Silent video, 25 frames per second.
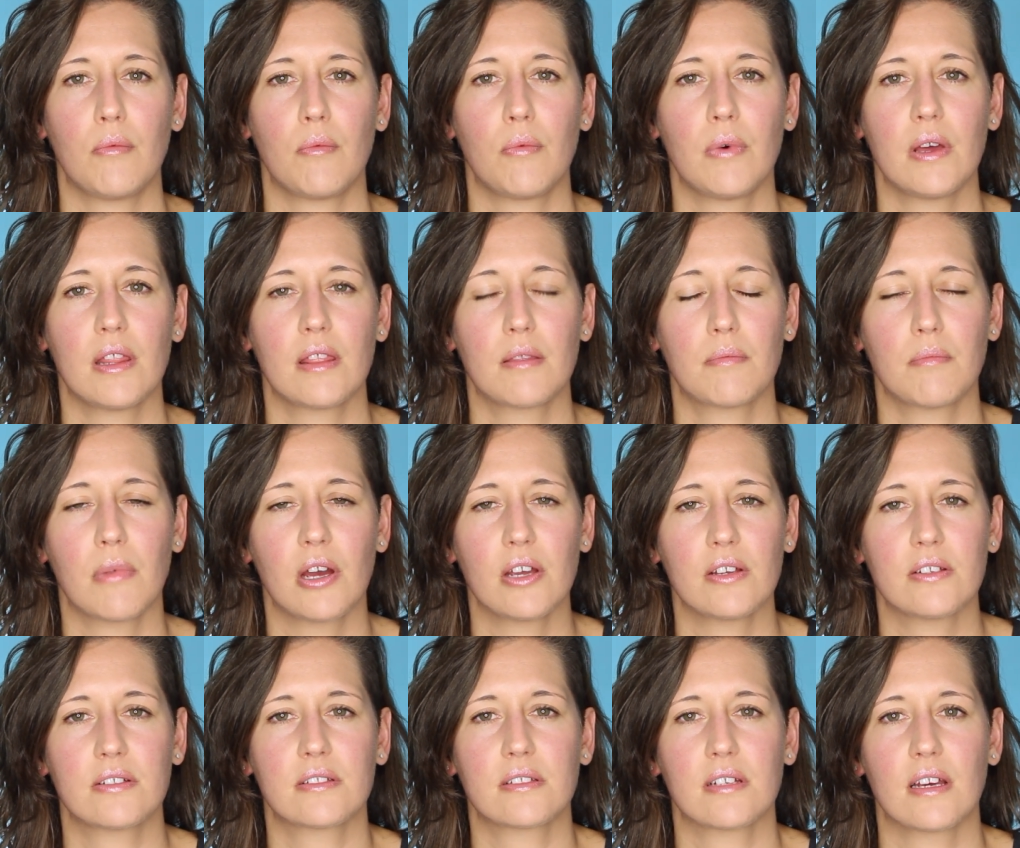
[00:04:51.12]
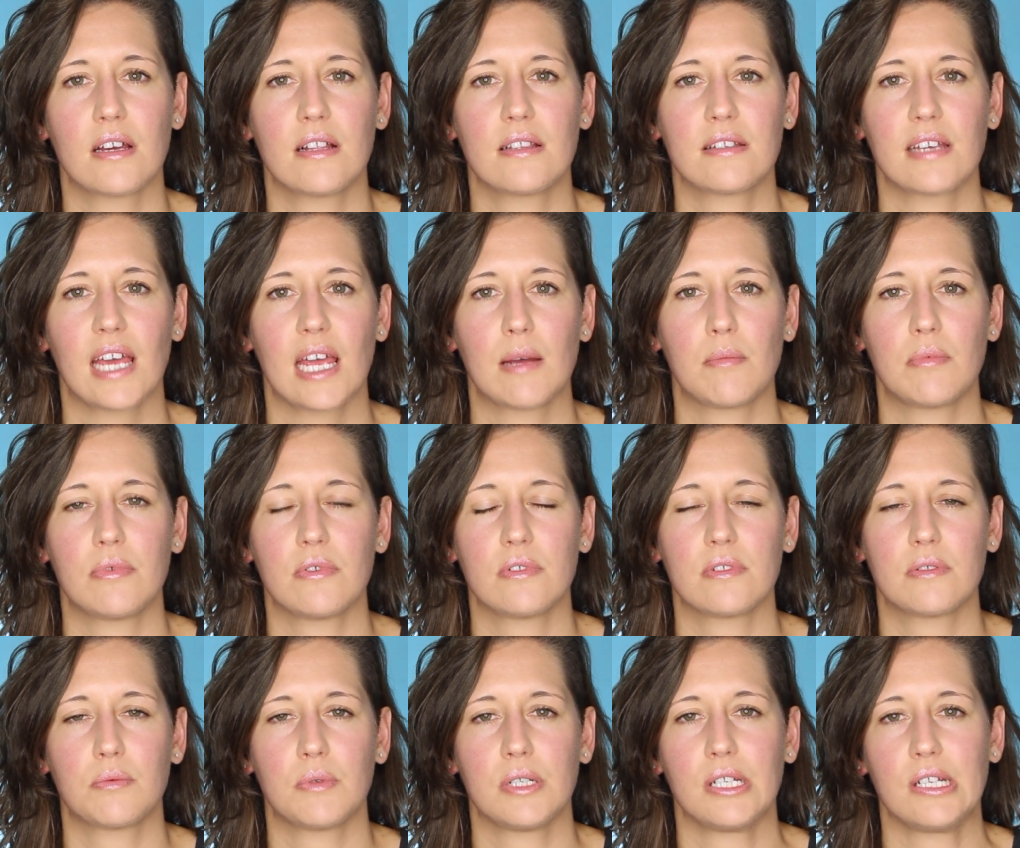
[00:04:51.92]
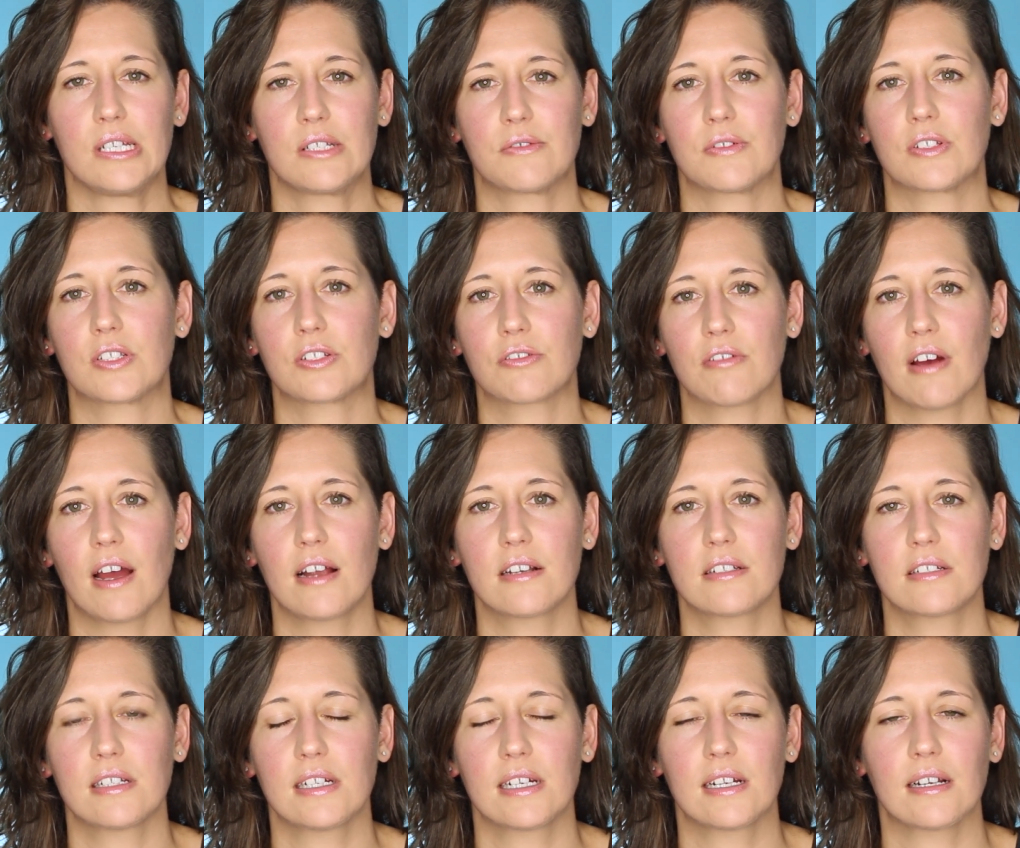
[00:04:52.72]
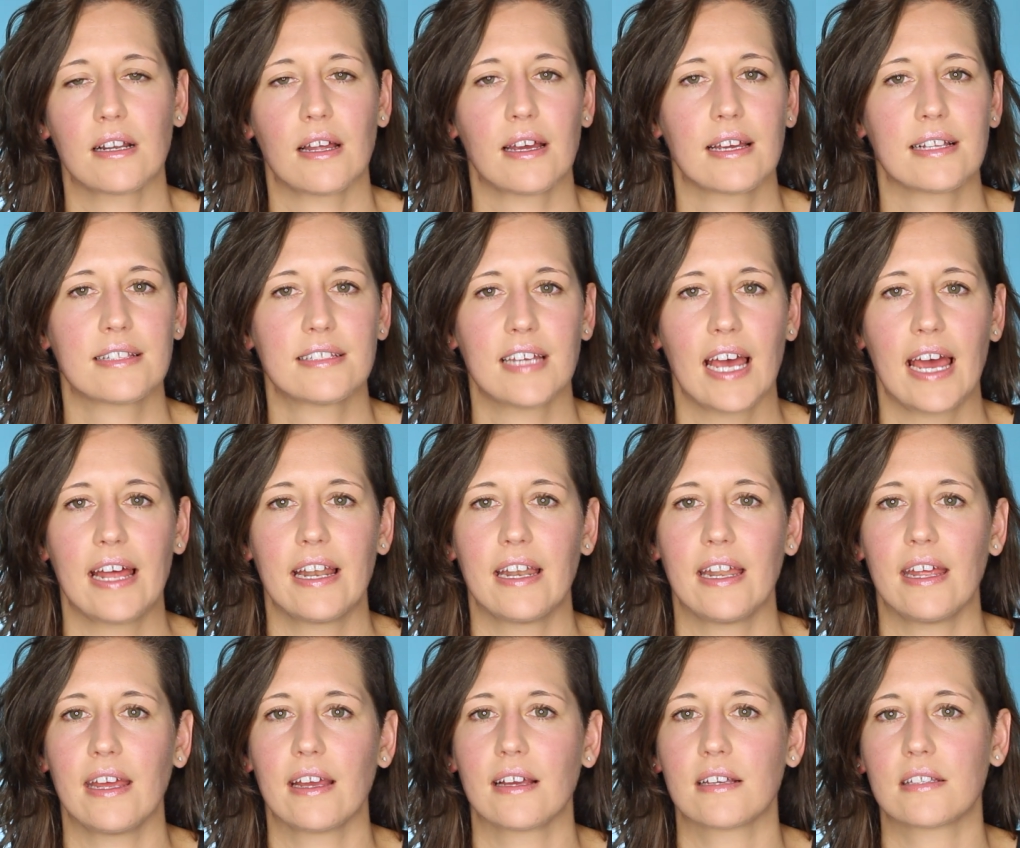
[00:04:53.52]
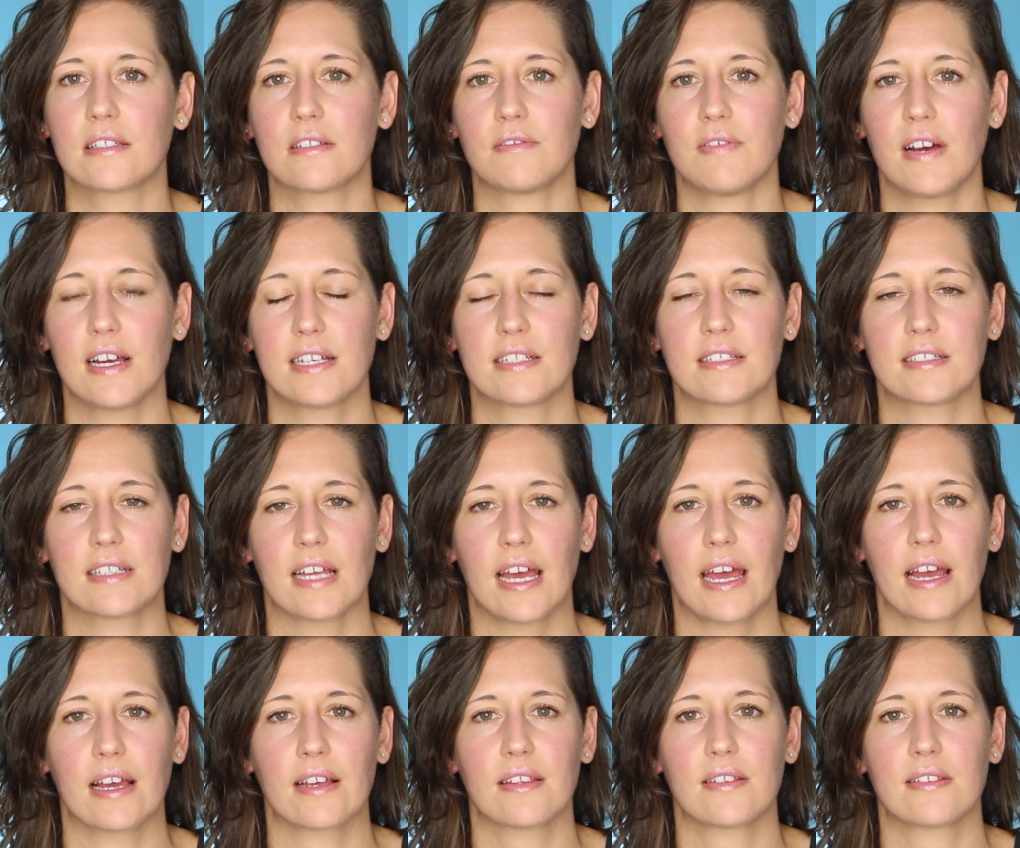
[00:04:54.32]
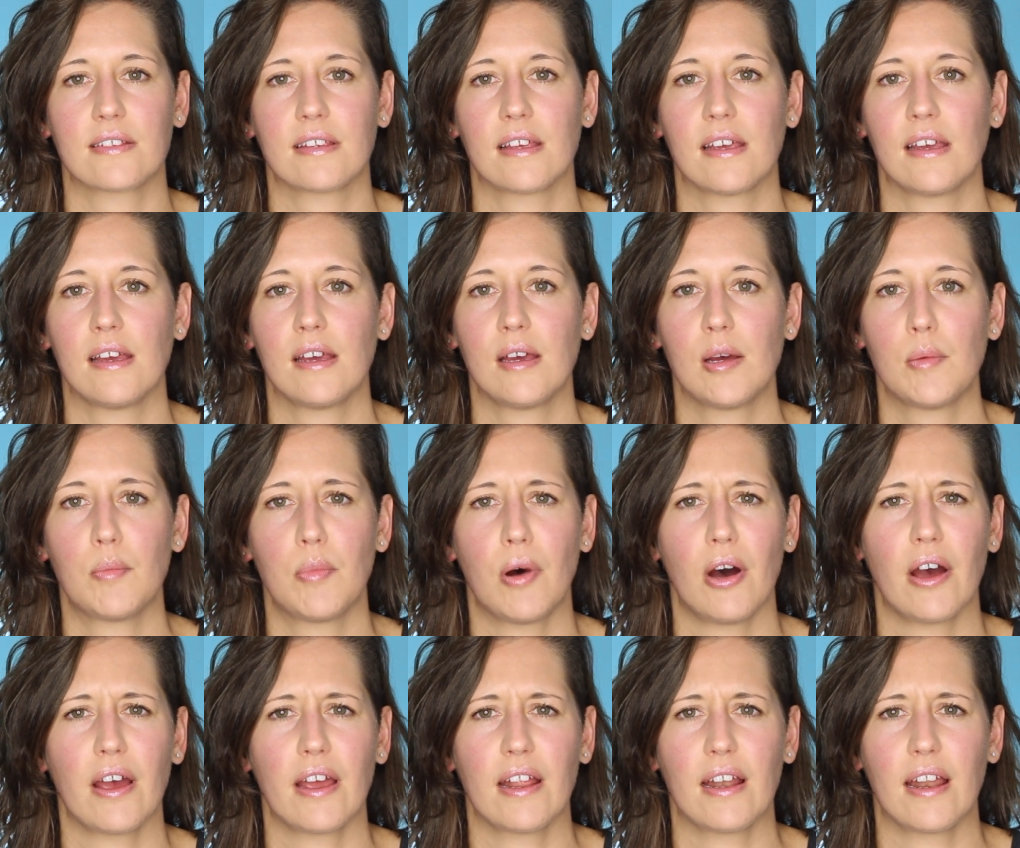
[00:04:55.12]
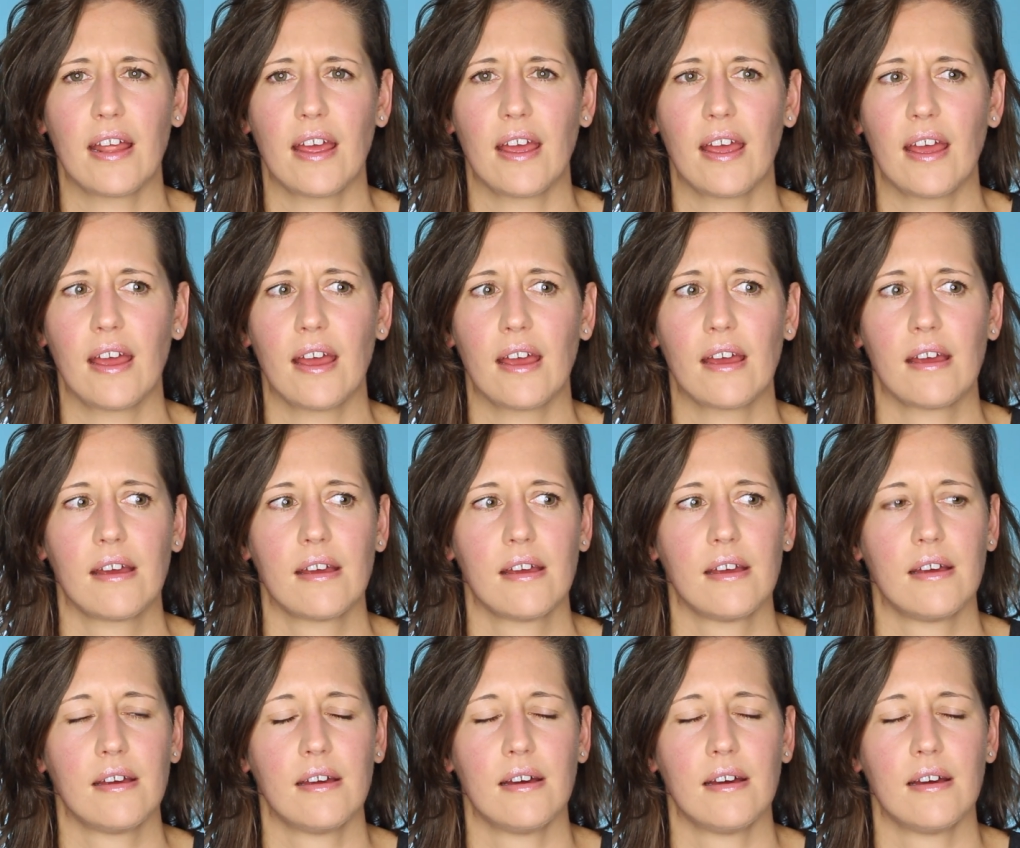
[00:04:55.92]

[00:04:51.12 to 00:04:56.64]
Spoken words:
With most turntables we use for scratching, like Technics, Vestax, Pioneer,